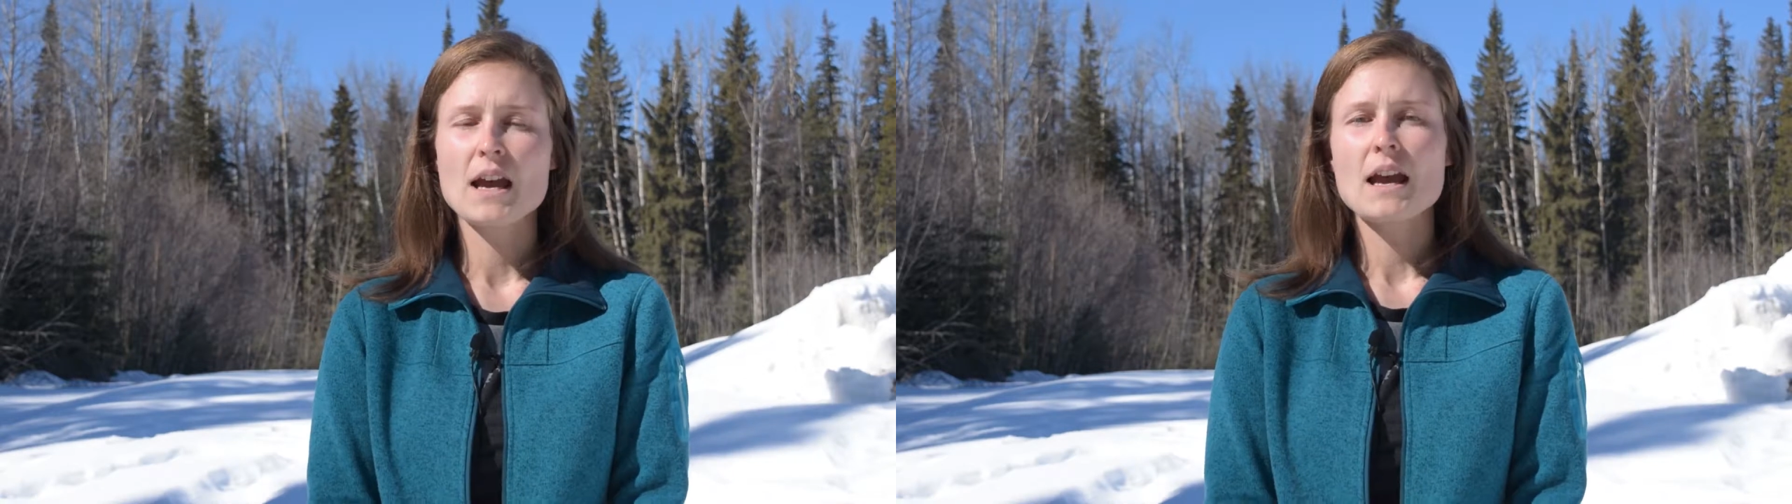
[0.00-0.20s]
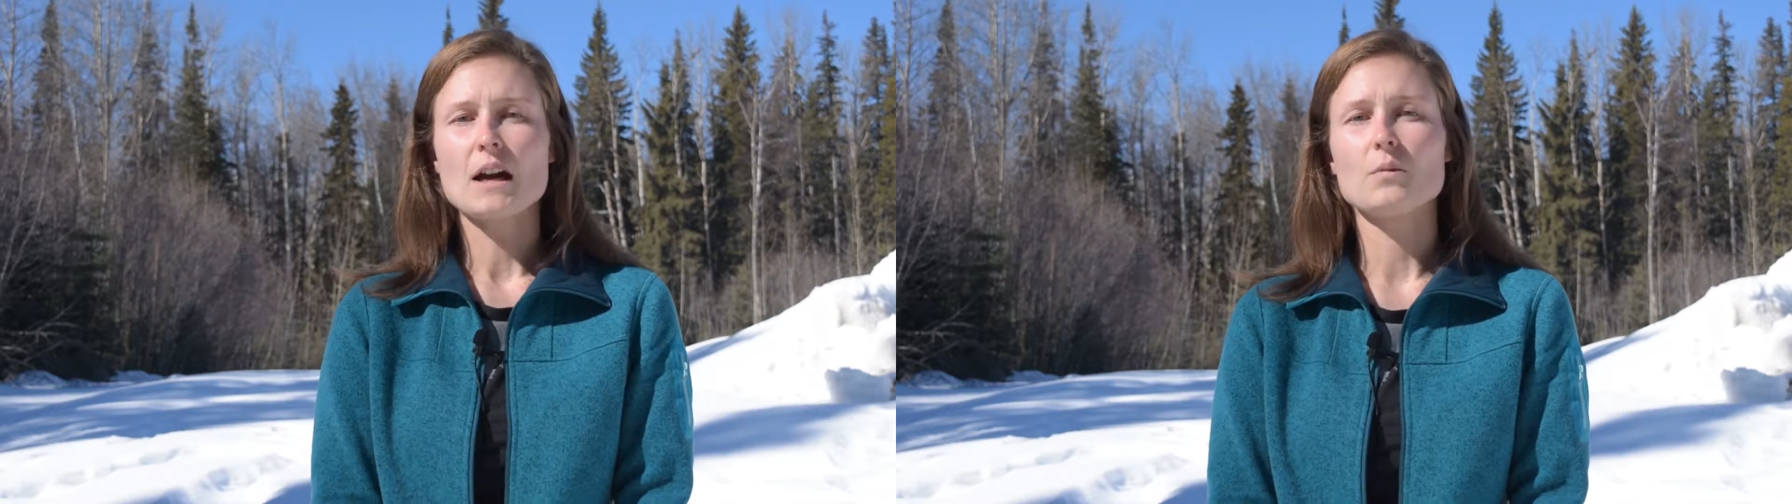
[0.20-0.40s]

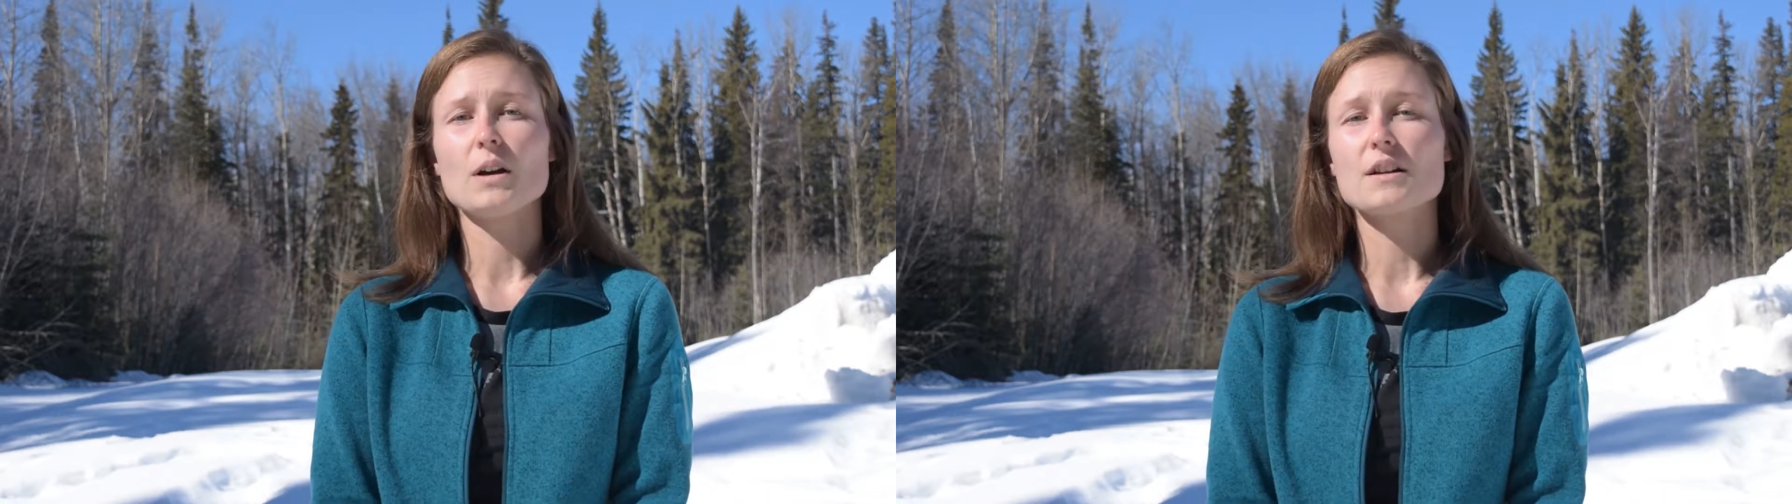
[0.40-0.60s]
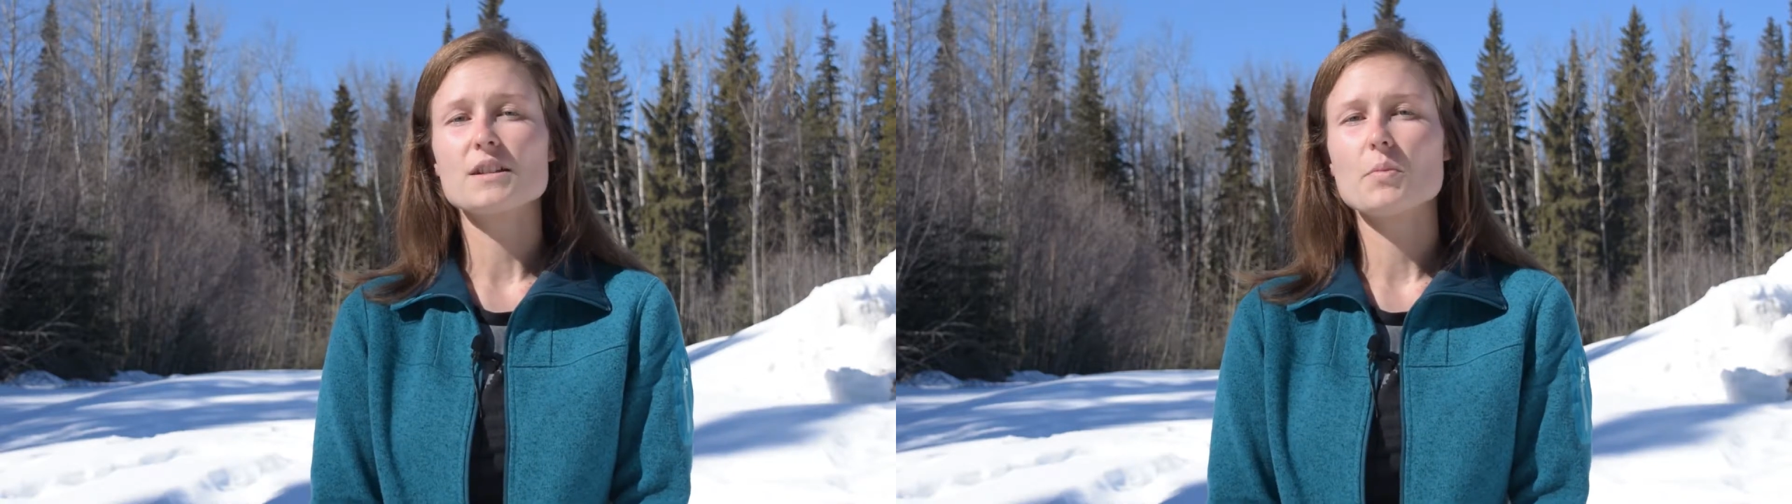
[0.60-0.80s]
And we
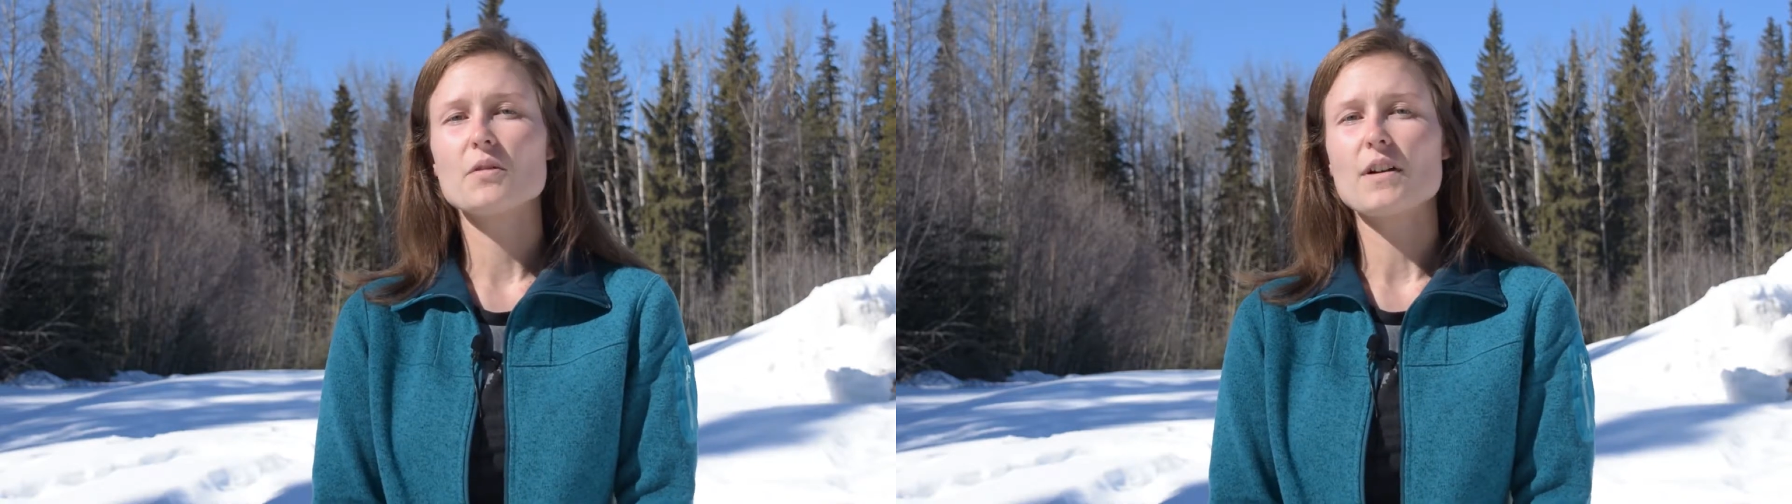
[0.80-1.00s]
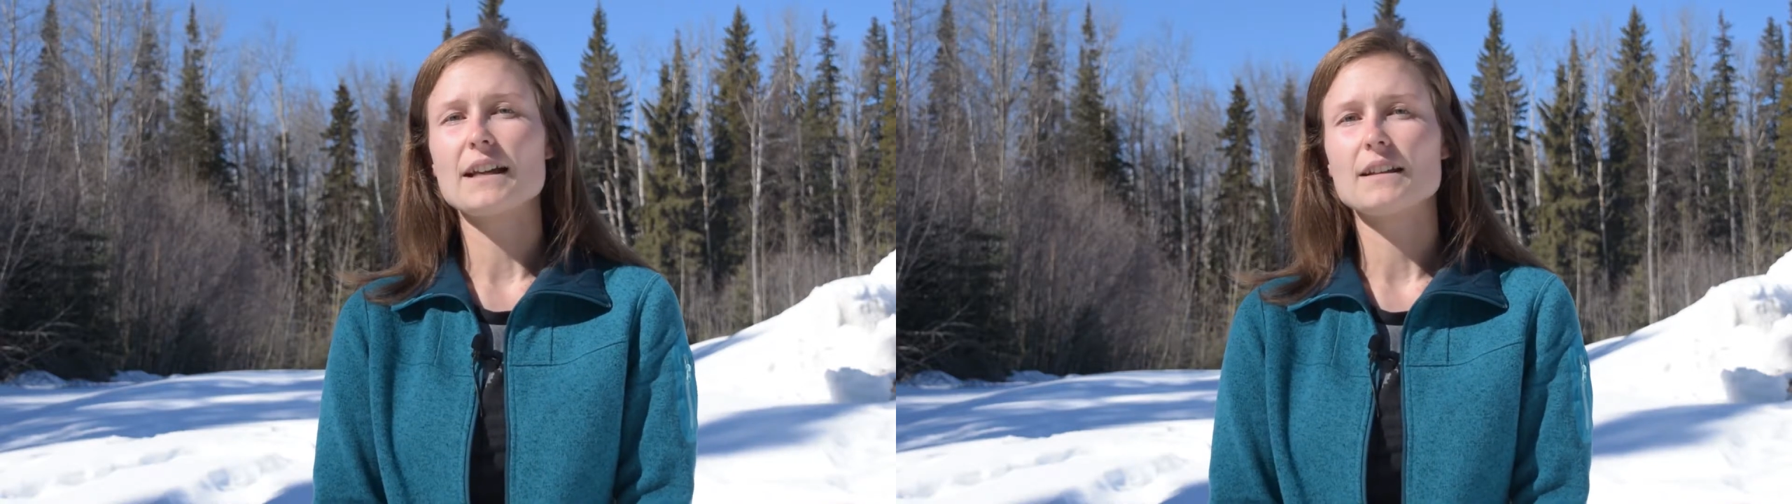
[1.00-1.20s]
also
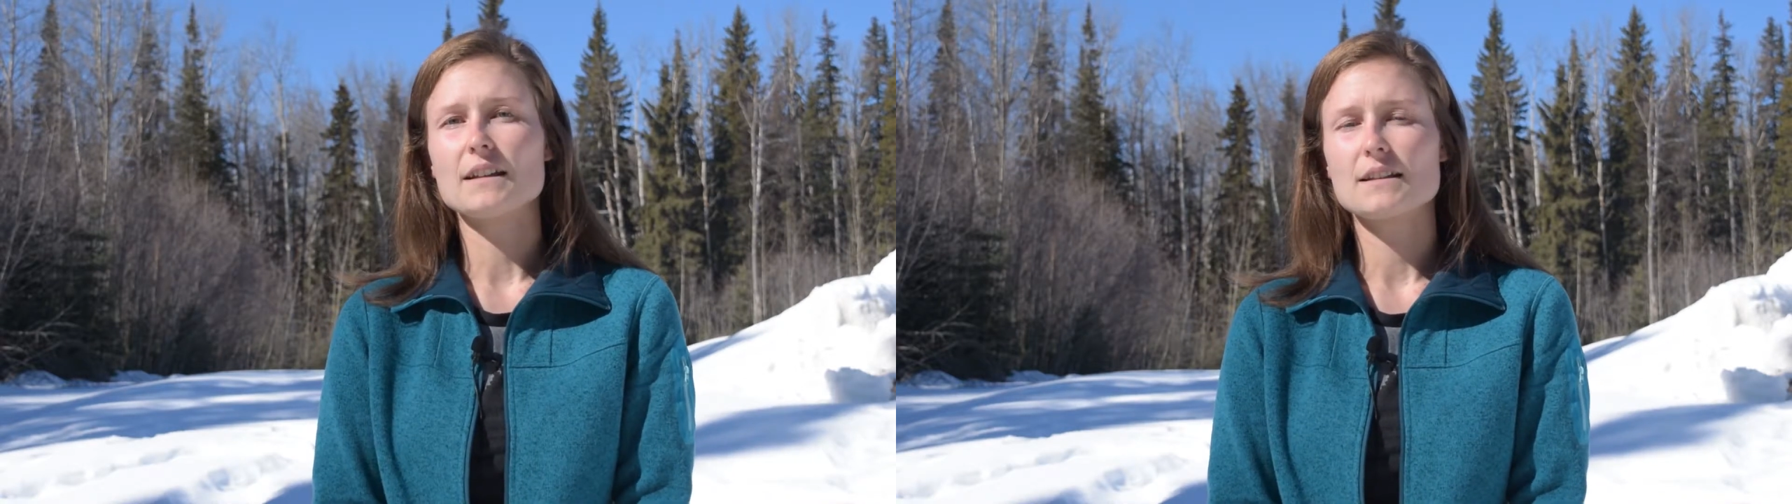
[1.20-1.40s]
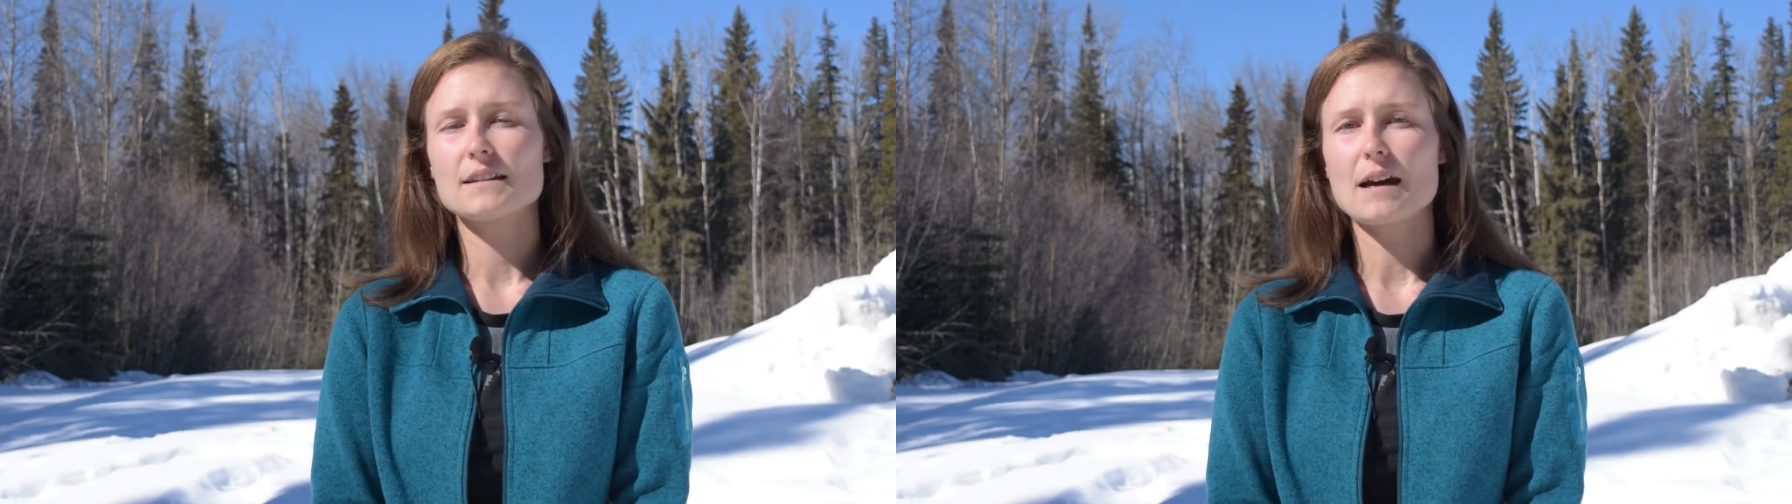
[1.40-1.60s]
provided
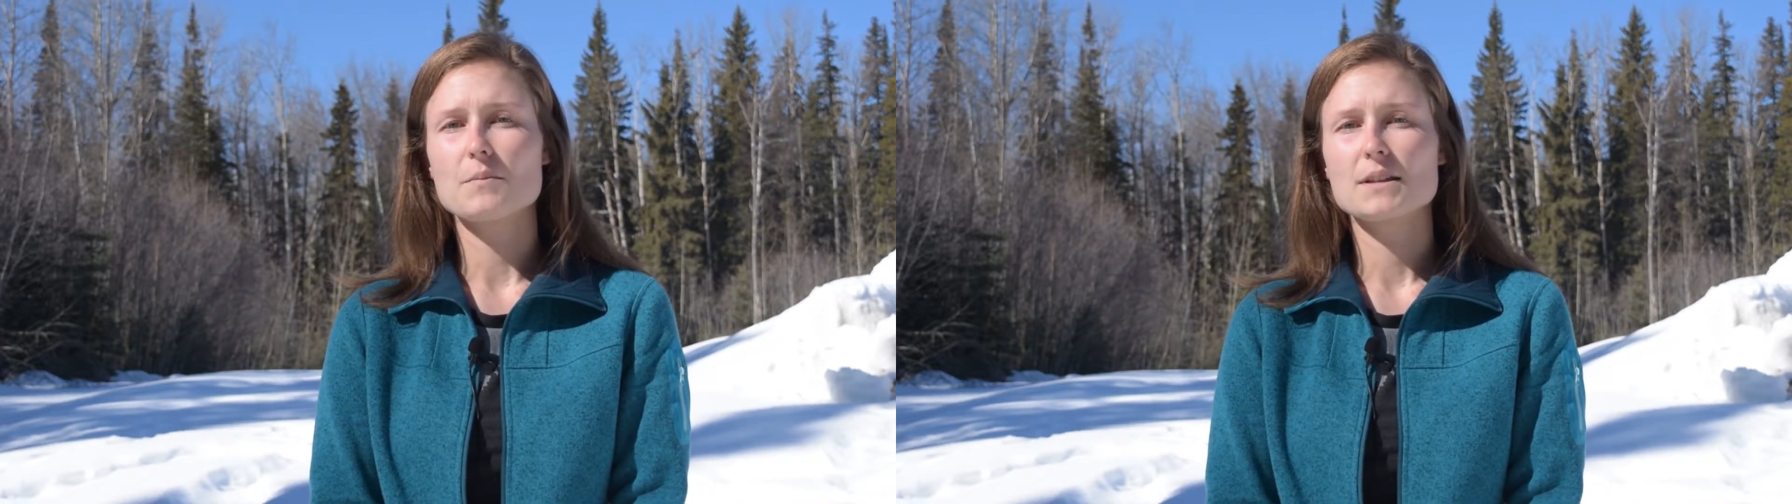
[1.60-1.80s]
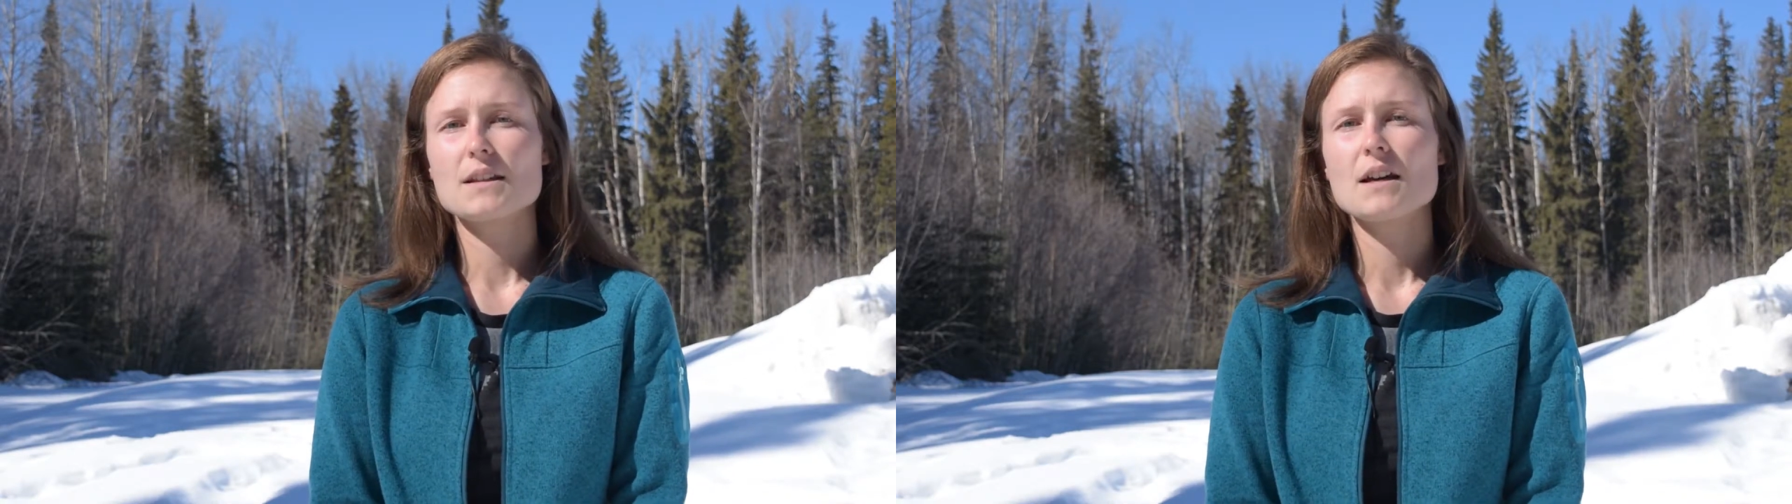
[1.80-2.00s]
the
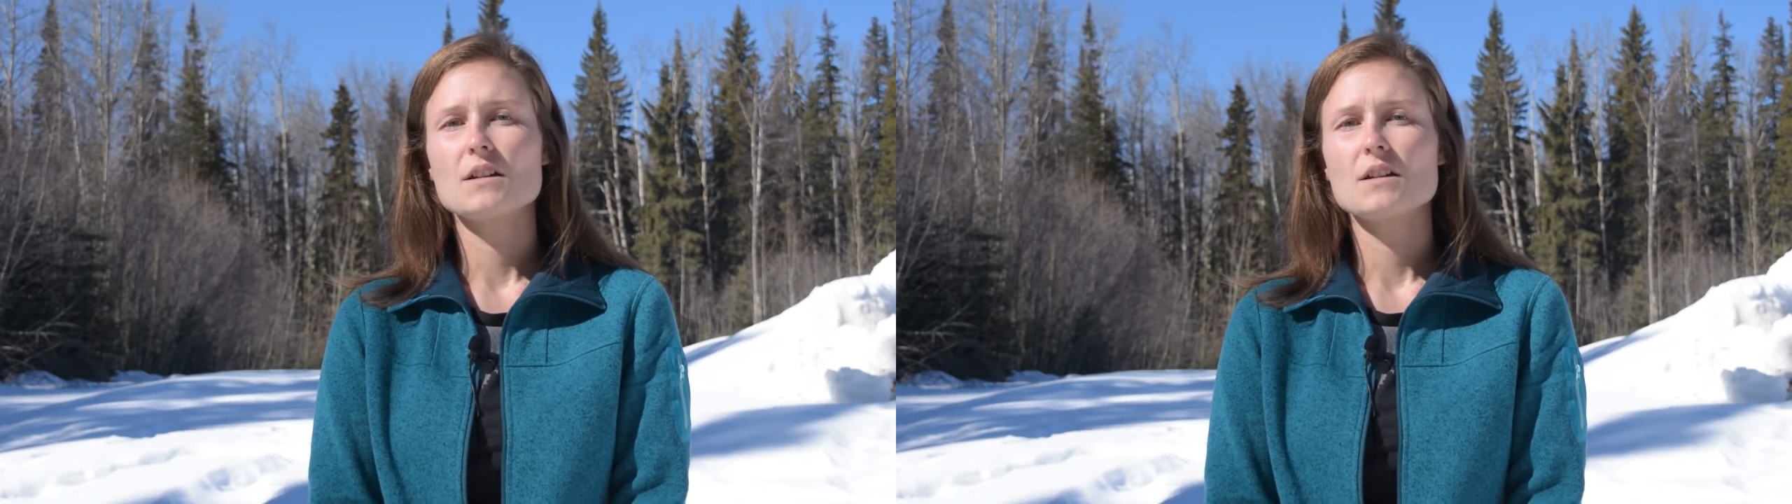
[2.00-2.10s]
steps